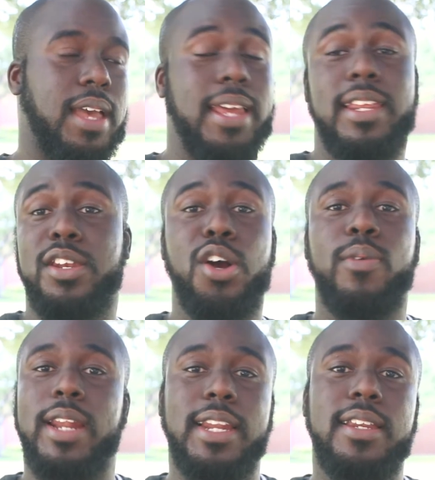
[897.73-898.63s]
I didn't know
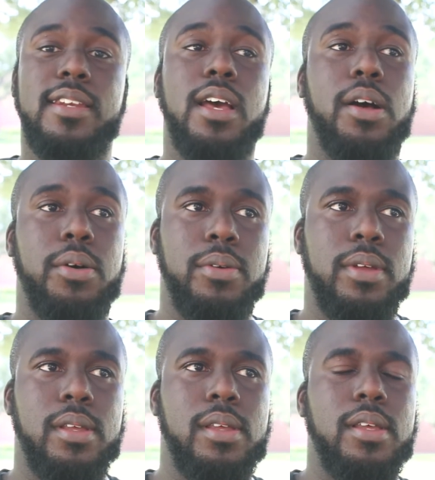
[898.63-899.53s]
what I didn't know.
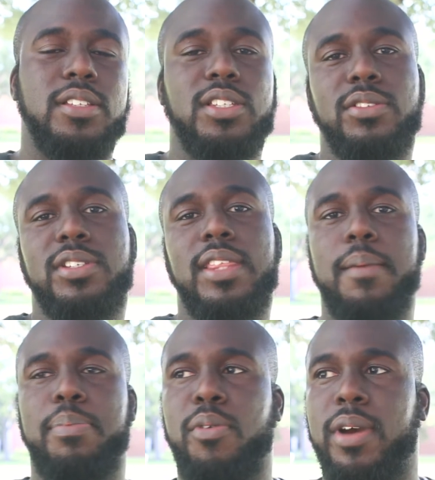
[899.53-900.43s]
So to
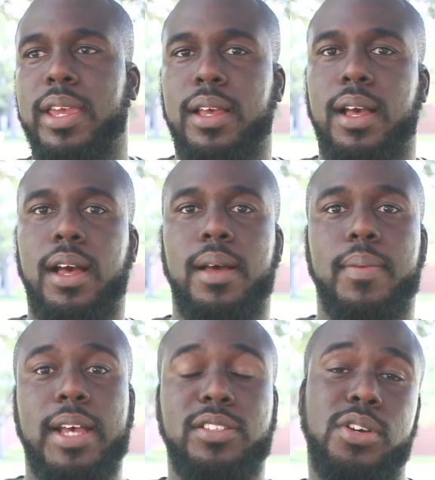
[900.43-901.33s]
that point,
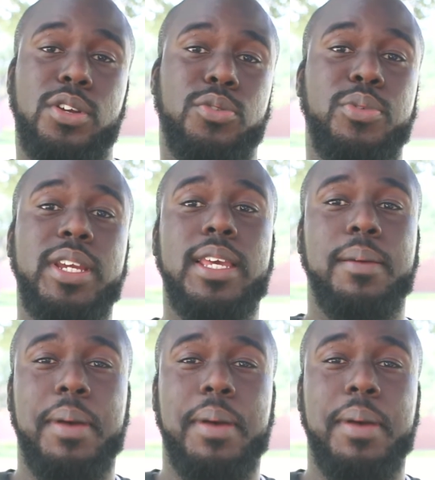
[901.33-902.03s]
I started reading